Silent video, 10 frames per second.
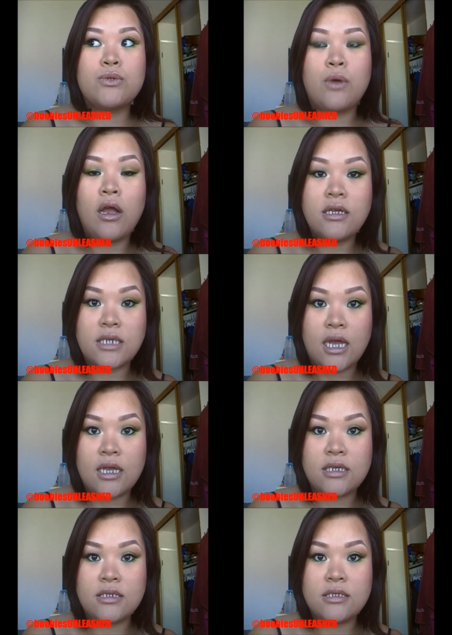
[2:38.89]

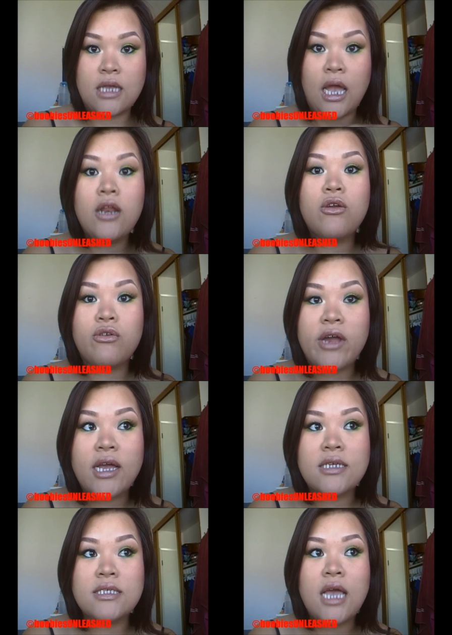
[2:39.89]
derogatized,
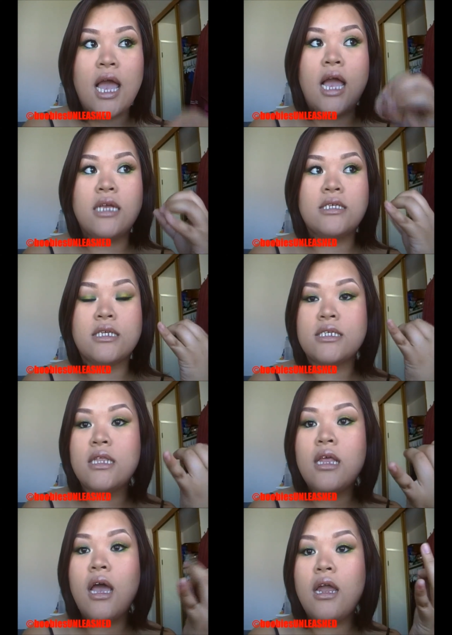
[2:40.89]
categorized as a
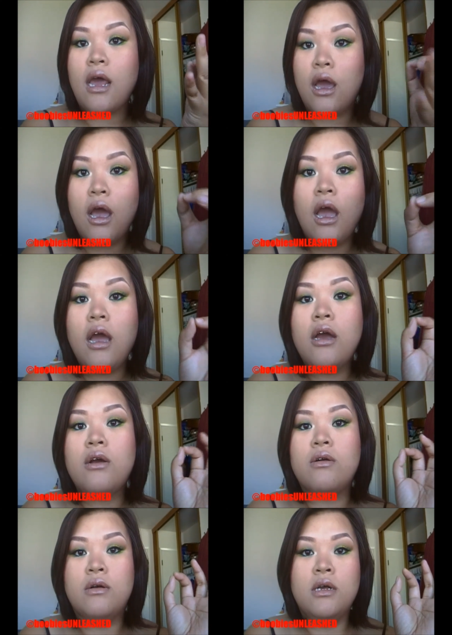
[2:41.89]
slut, a
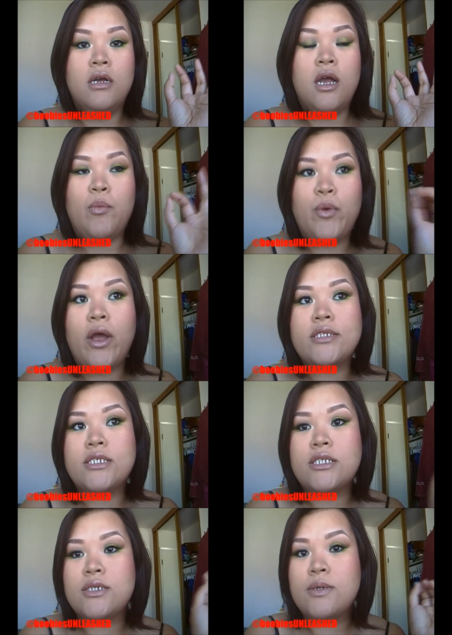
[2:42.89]
hoe,
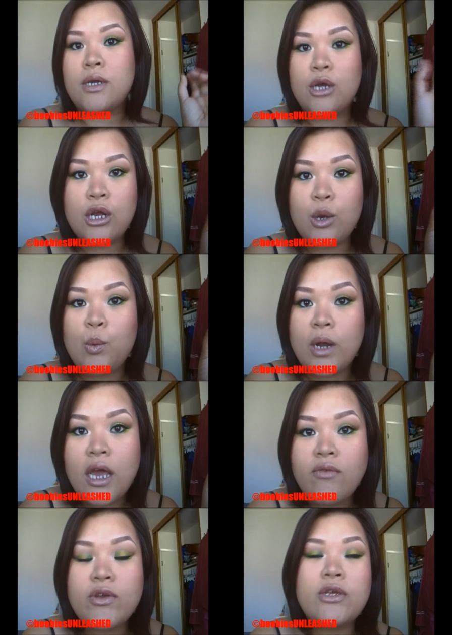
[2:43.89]
prostitute, a hooker,
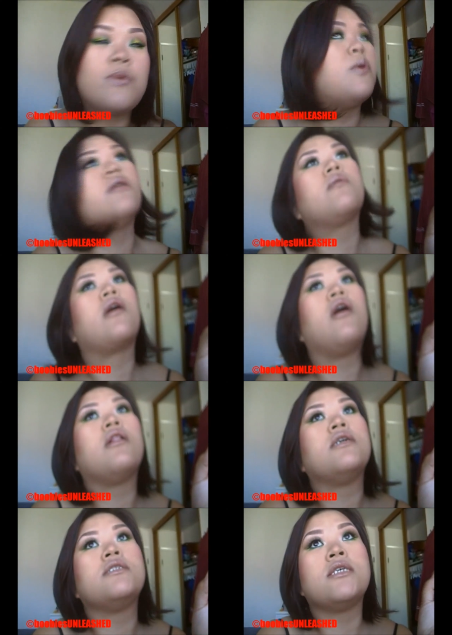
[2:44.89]
whatever you want to
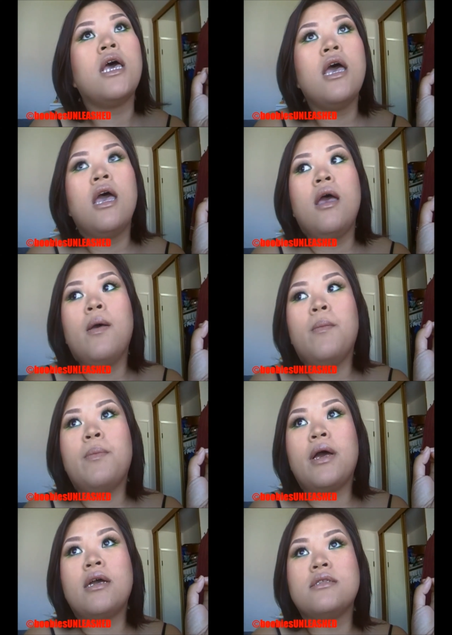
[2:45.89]
call us.
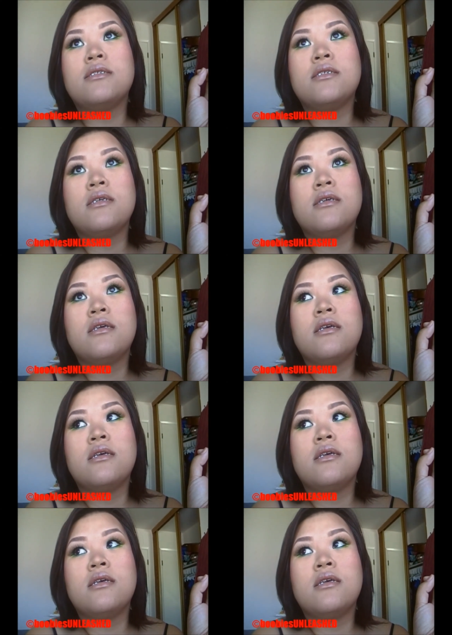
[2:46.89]
But